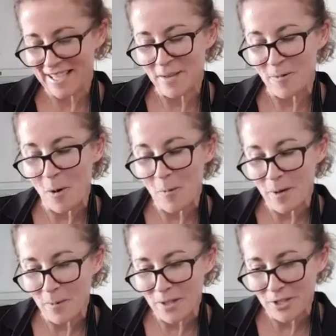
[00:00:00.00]
So what
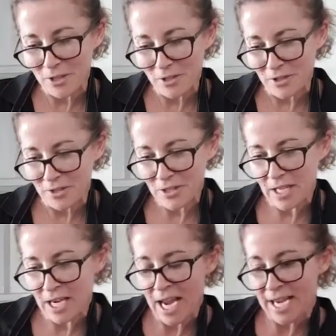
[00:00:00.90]
we want to do
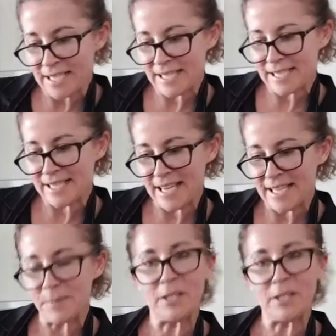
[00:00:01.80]
is it says,